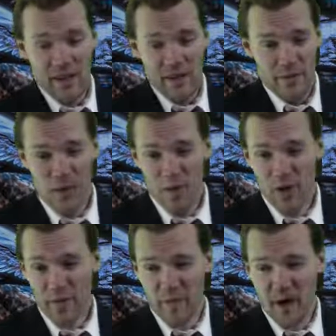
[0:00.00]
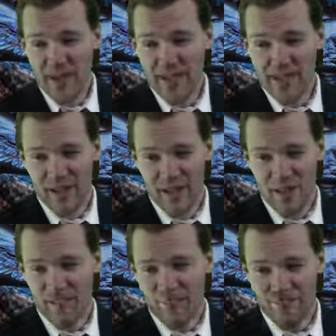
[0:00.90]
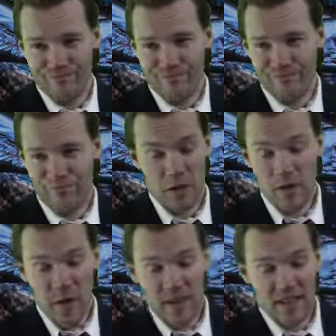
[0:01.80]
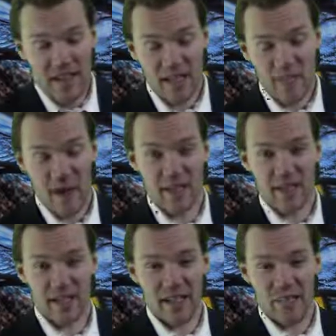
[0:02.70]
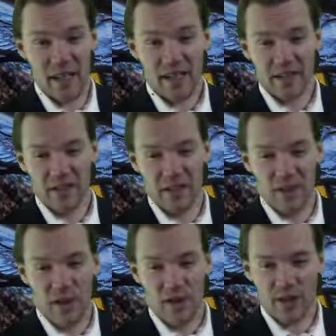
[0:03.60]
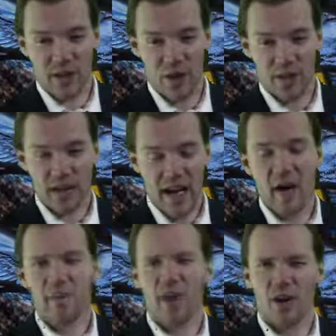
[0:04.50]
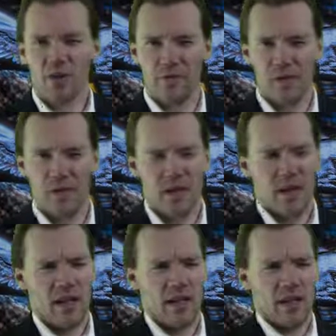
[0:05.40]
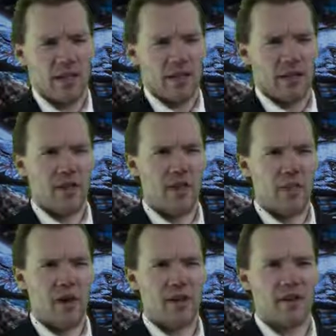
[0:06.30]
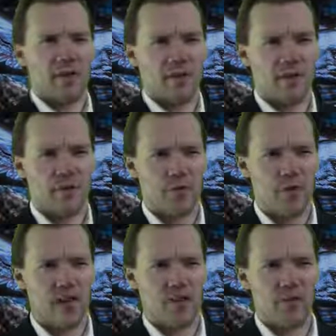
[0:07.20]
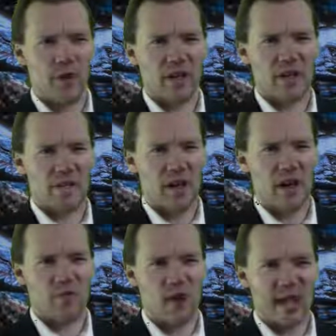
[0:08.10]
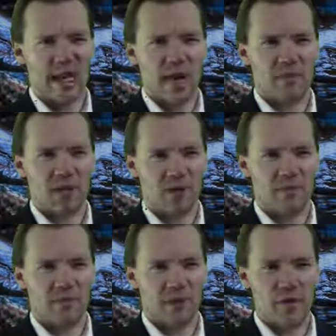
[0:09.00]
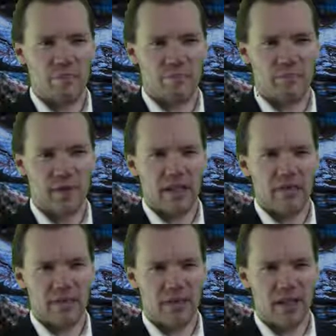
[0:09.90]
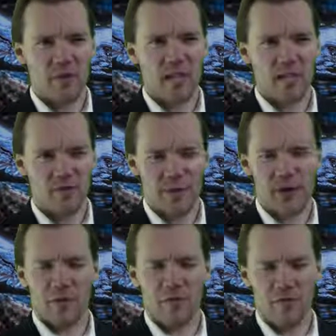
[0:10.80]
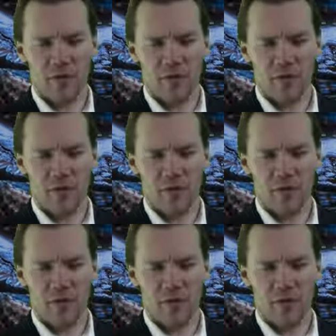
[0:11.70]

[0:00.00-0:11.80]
for the most part, it's apparently it's better just to eat pickles, sauerkraut, hemp tofu. There was about a 3 or 4 day span where I ate hemp tofu, and for some reason I felt